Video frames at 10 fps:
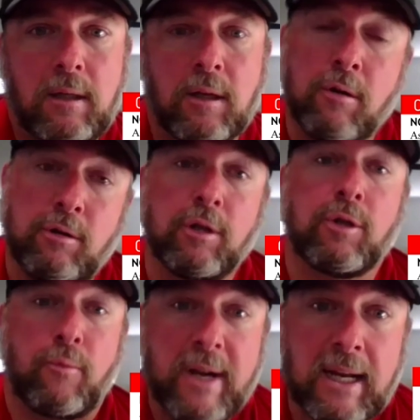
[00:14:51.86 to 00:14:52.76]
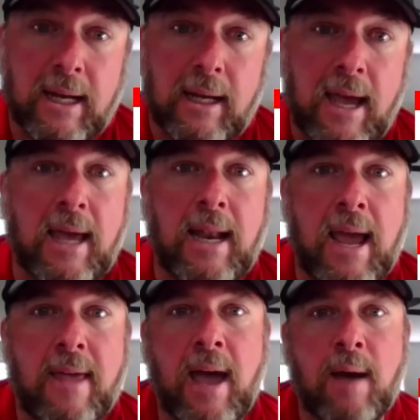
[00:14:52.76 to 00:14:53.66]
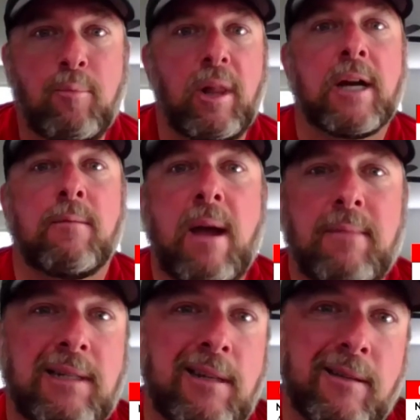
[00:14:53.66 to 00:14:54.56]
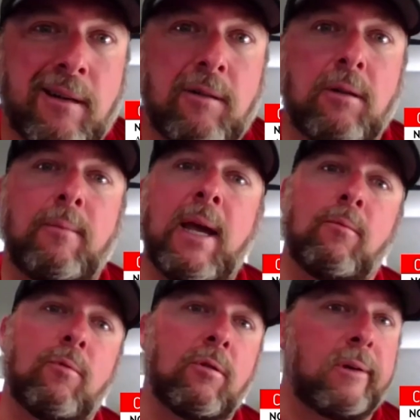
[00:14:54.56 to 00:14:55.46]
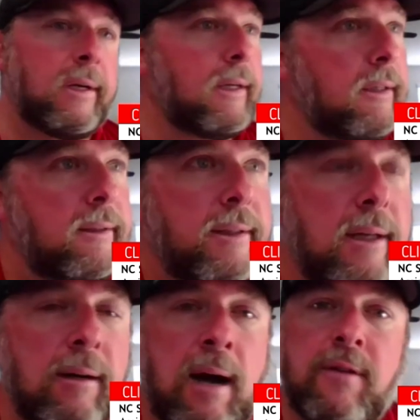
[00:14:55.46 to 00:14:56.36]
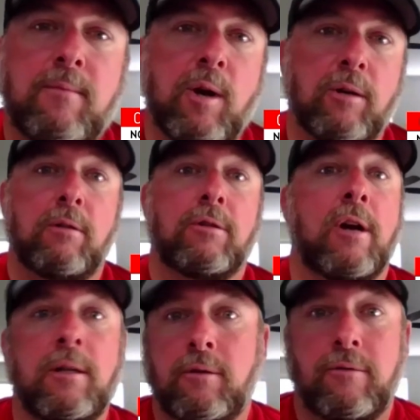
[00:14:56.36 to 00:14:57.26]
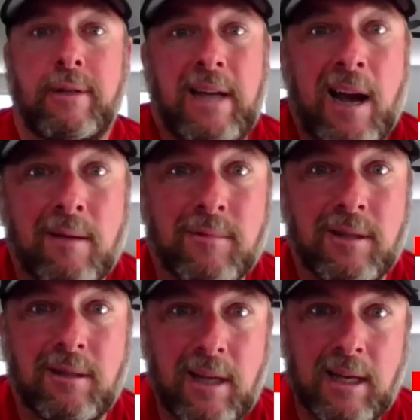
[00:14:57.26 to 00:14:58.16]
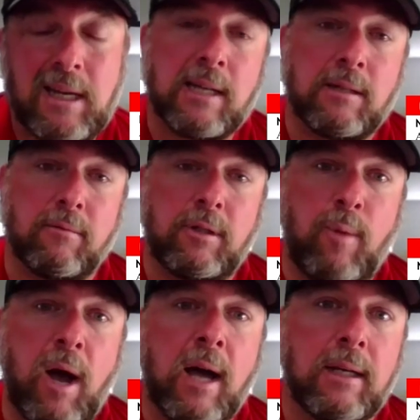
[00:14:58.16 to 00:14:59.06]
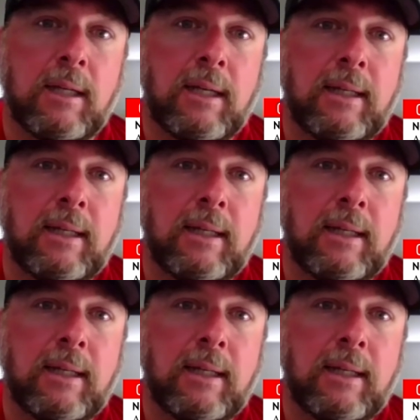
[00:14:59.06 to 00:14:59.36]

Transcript: You know, you just read it, and that player might be sitting there going, man, well, you know, I've emailed Coach Chrysler three times and he hasn't responded.